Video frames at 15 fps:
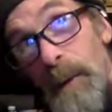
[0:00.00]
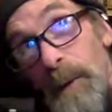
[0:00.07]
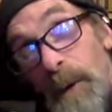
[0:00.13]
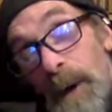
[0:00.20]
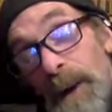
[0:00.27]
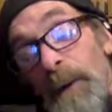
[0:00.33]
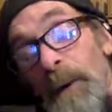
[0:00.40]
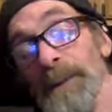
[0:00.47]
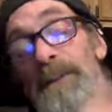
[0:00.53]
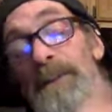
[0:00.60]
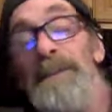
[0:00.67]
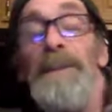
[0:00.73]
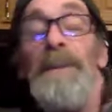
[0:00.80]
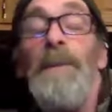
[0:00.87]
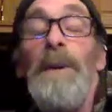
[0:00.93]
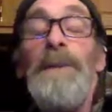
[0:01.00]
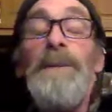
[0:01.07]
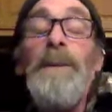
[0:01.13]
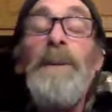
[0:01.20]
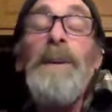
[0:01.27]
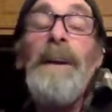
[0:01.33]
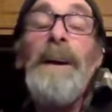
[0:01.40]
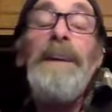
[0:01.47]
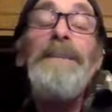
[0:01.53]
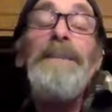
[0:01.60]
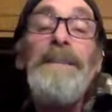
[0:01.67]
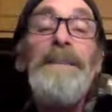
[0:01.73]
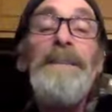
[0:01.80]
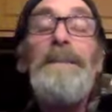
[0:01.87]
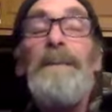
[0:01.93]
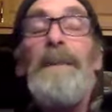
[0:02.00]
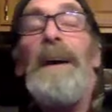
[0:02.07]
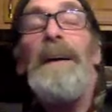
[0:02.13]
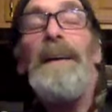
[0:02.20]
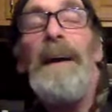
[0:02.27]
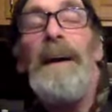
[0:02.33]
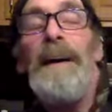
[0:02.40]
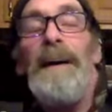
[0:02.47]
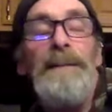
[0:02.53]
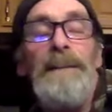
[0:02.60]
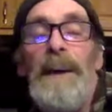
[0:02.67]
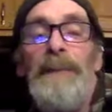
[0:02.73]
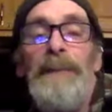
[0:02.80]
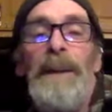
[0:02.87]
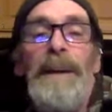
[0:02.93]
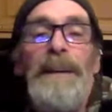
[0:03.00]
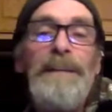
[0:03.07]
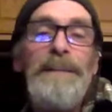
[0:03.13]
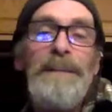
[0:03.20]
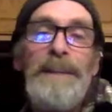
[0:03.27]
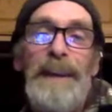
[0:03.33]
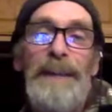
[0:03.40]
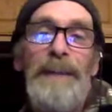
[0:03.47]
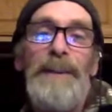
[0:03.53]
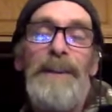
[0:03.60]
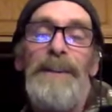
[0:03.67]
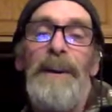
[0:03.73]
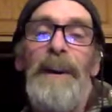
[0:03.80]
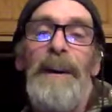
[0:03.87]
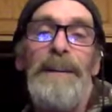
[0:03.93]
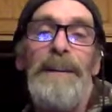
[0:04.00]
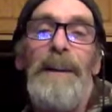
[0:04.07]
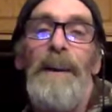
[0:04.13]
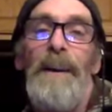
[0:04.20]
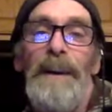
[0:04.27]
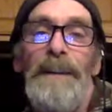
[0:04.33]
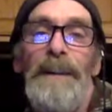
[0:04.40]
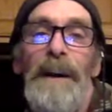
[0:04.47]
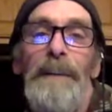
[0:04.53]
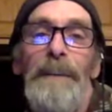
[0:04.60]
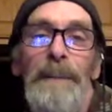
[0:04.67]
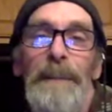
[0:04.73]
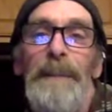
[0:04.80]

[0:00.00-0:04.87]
horses in the winter on ice, definitely shod and cocked up.